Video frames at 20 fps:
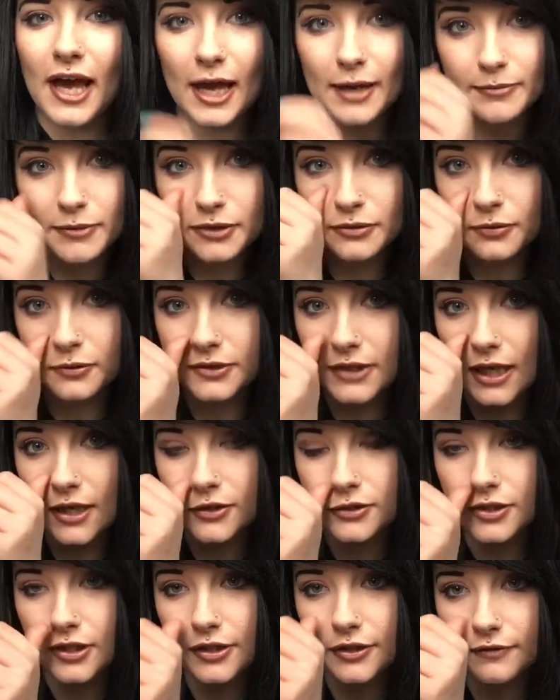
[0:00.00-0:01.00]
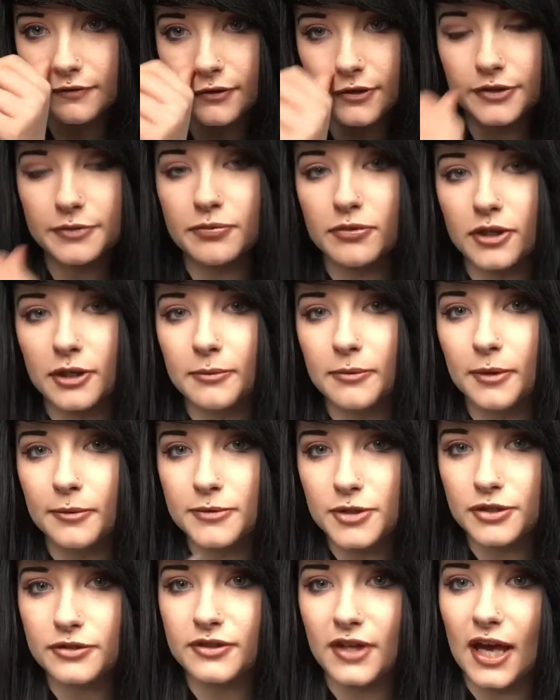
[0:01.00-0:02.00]
And this was actually the first premium
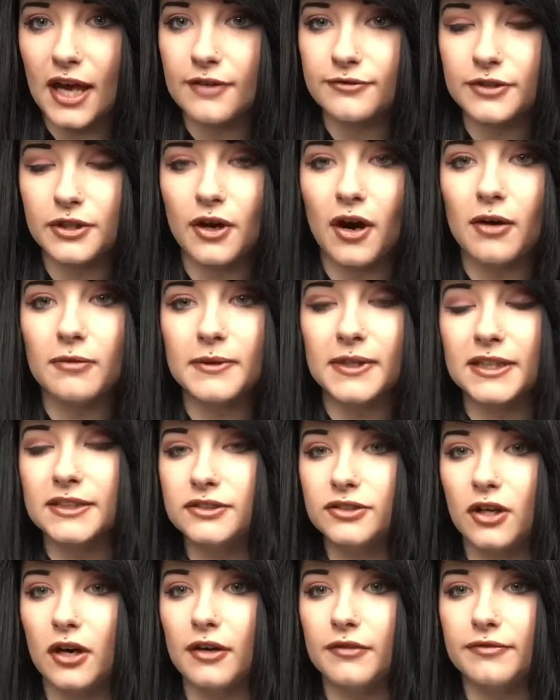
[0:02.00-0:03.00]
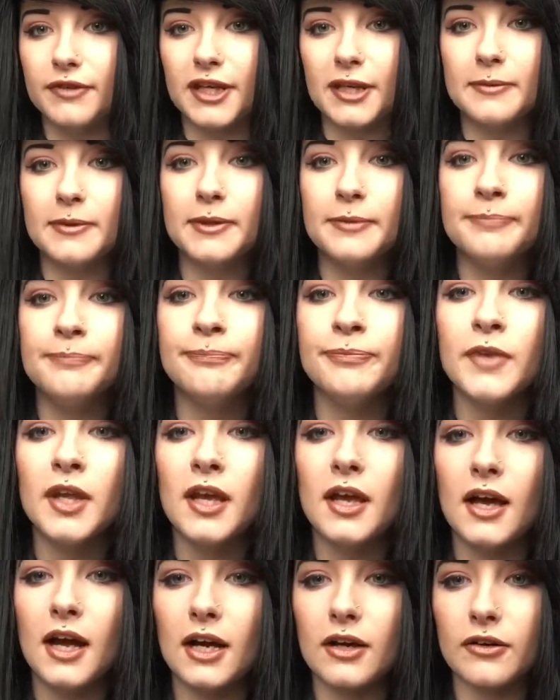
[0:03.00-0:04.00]
juice I ever got when I started vaping.
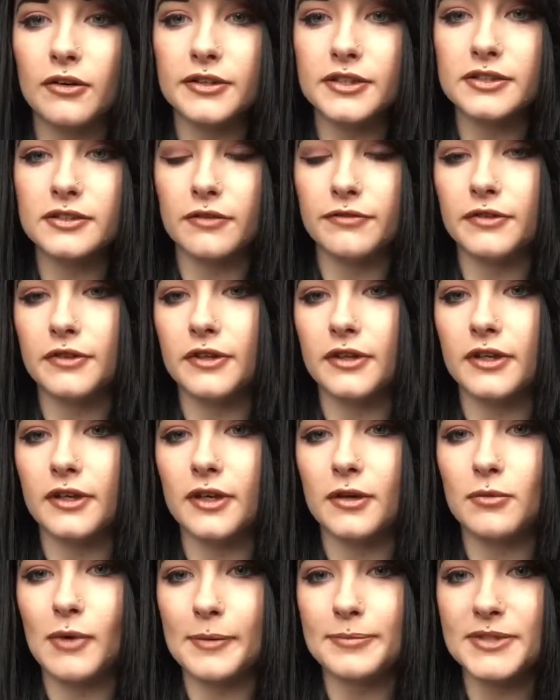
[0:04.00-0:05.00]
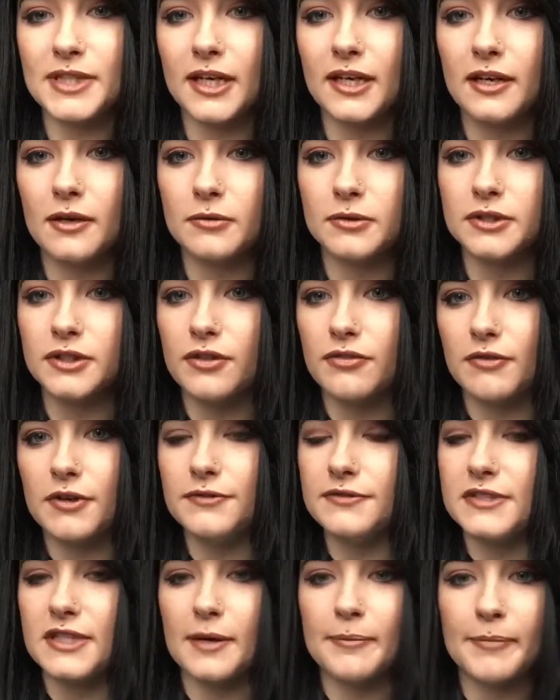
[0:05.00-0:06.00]
I got this off a website. It was 3
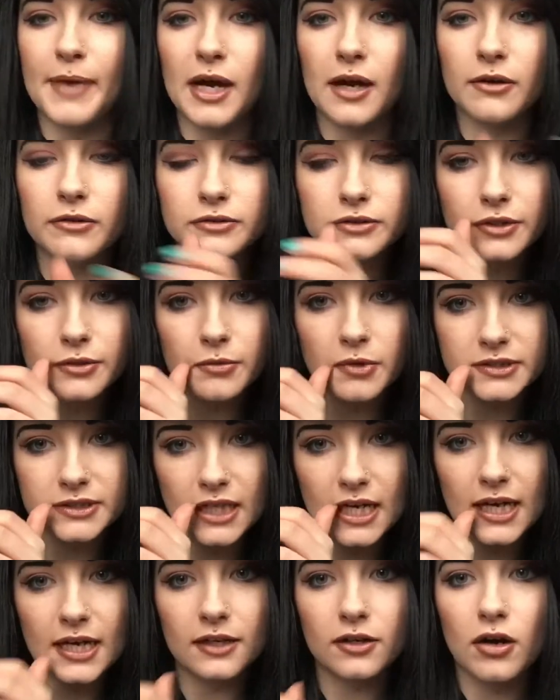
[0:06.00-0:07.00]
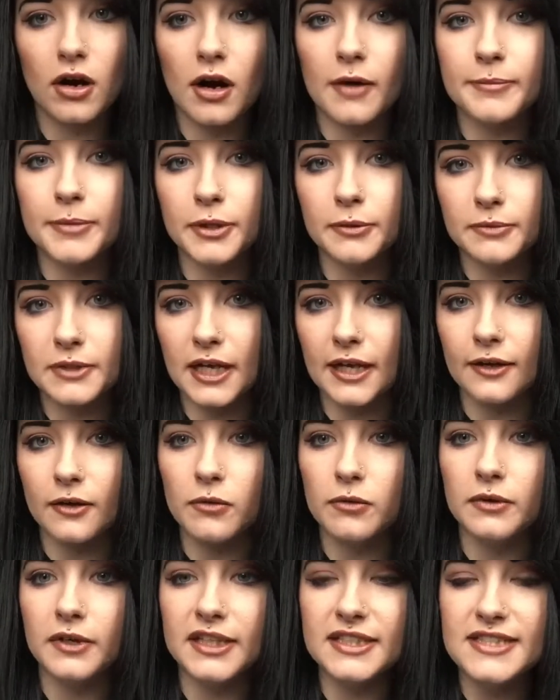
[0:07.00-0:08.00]
for £10, the ones that I got, but they were like
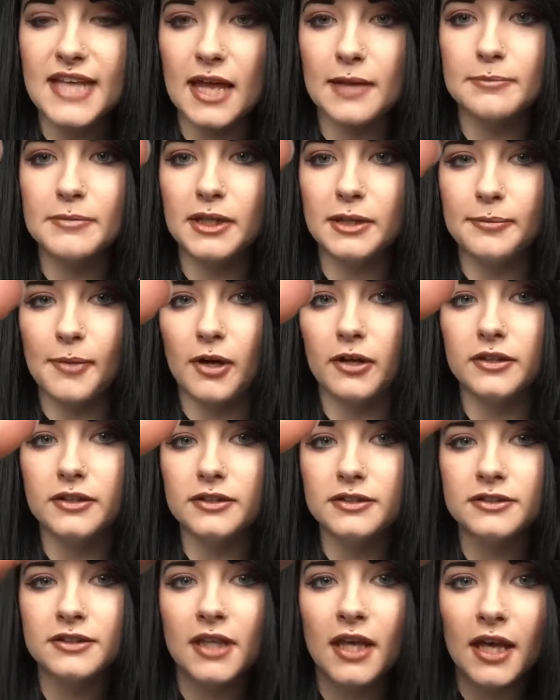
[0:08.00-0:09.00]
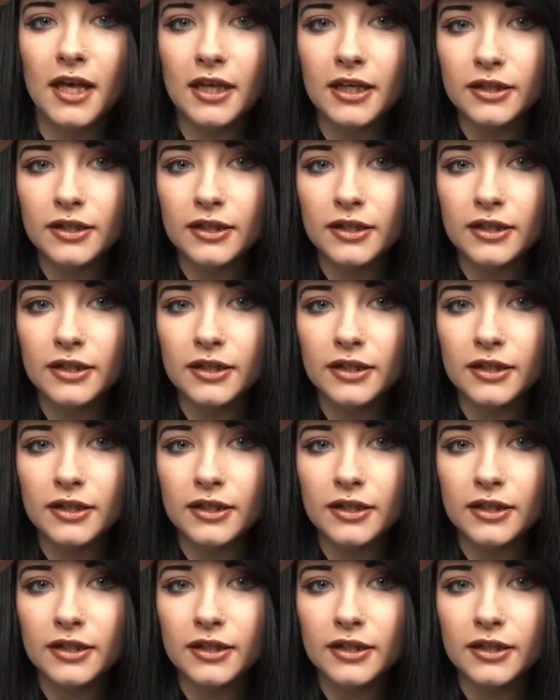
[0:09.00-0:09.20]
only 10ml bottles.